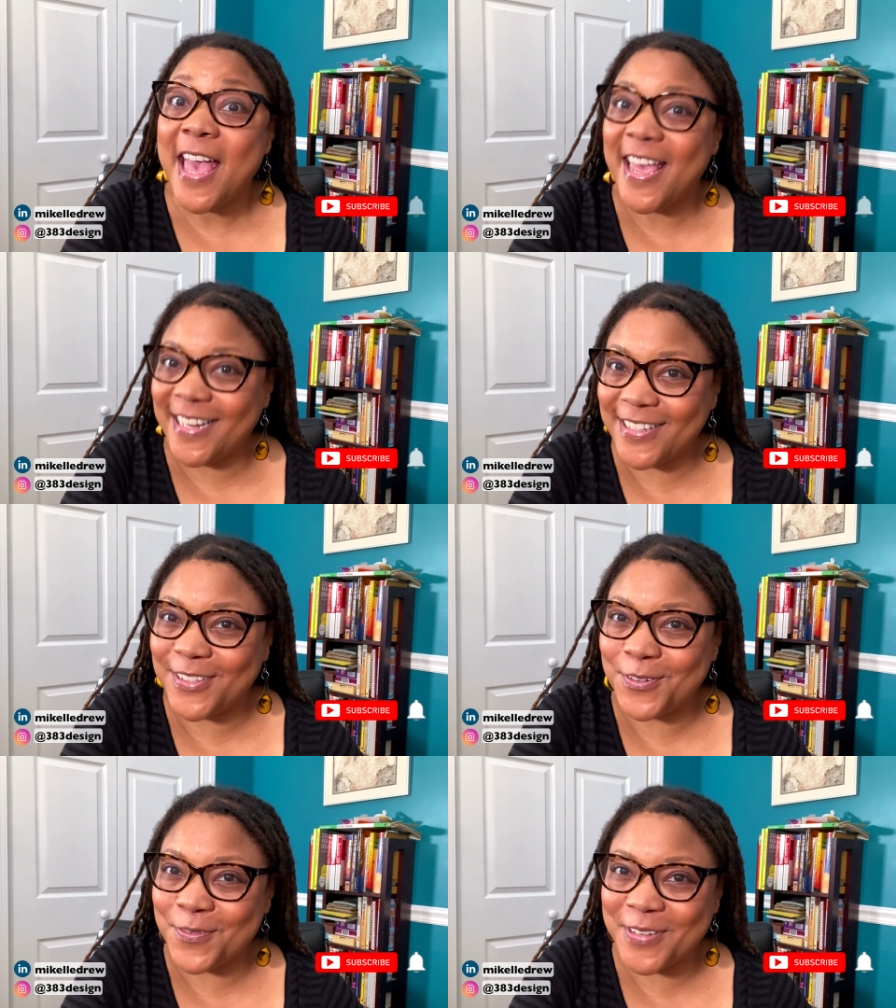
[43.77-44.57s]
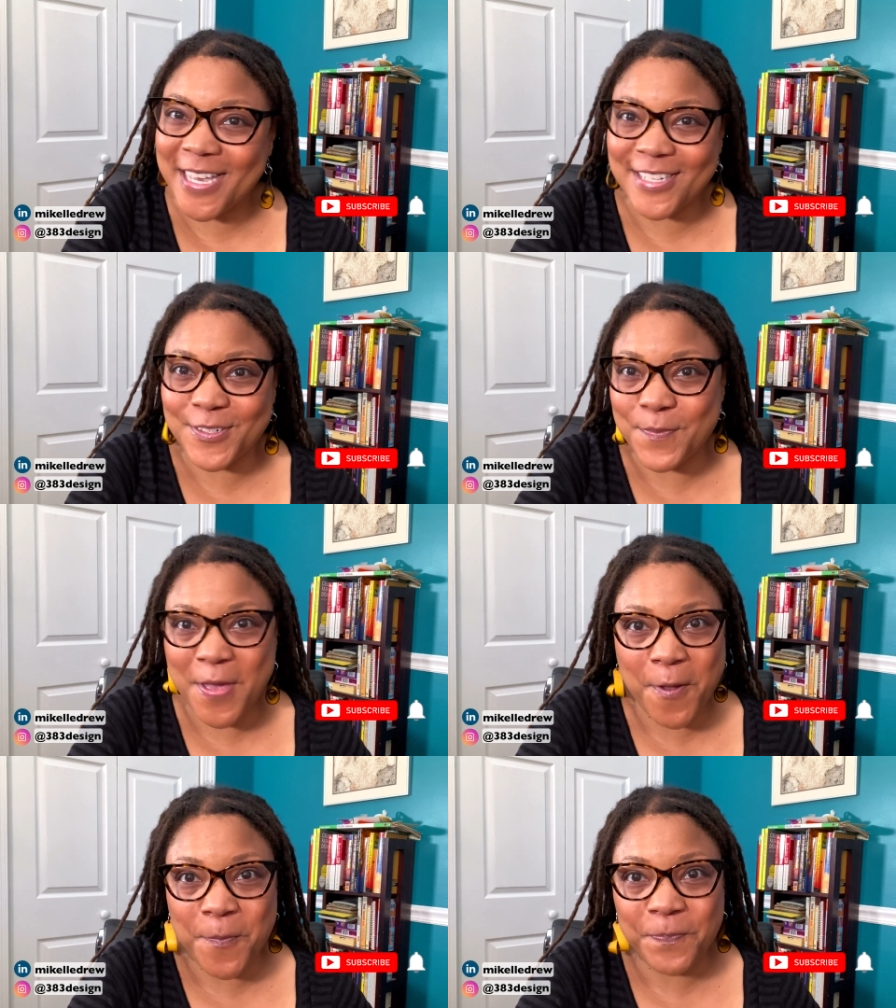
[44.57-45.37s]
and hit the notification
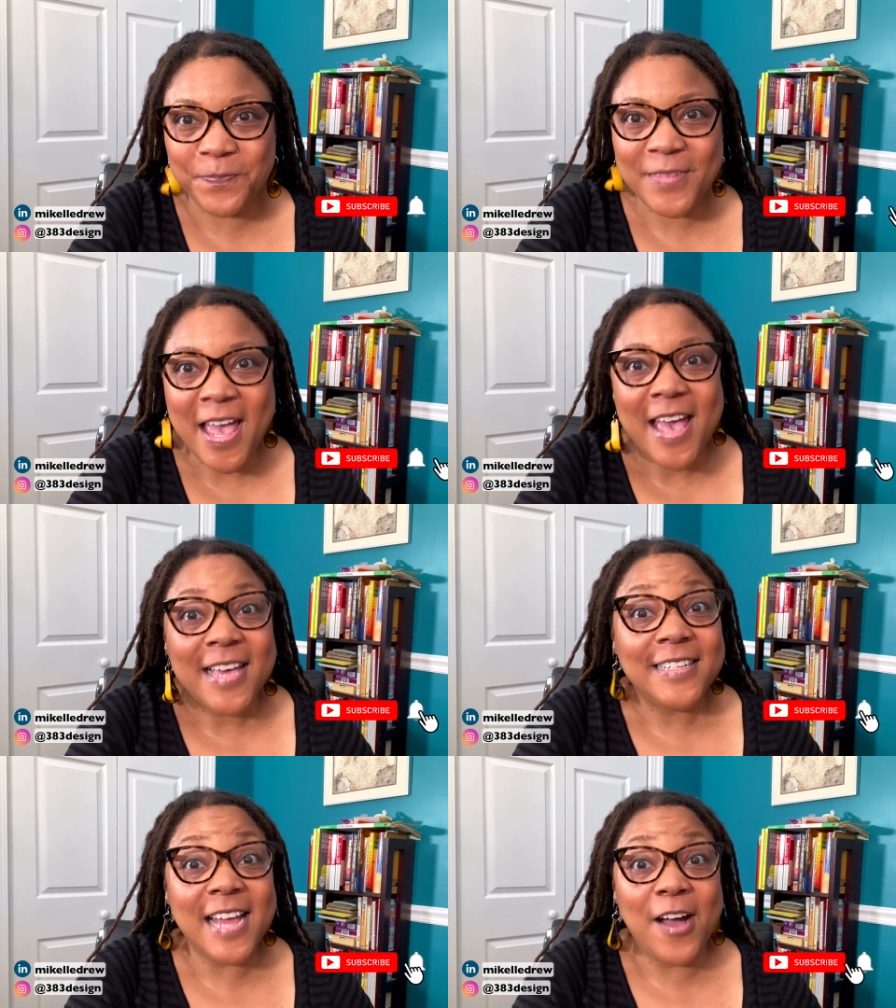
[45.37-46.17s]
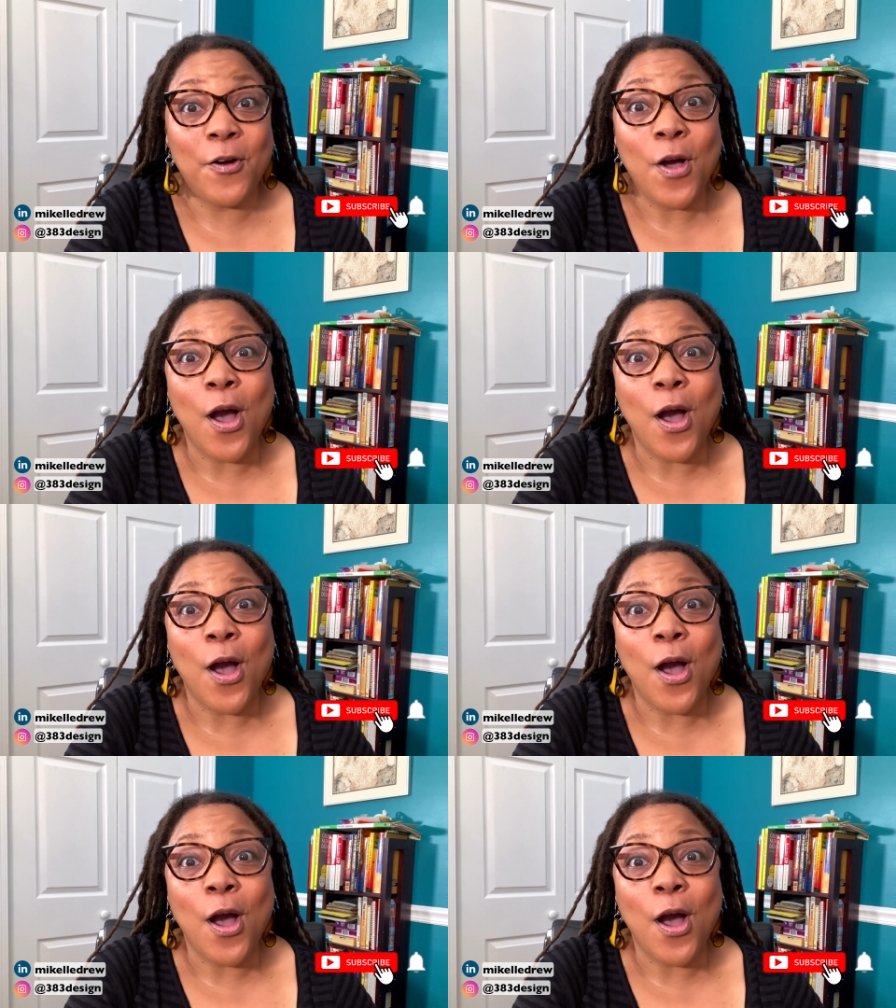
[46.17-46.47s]
bell. Now,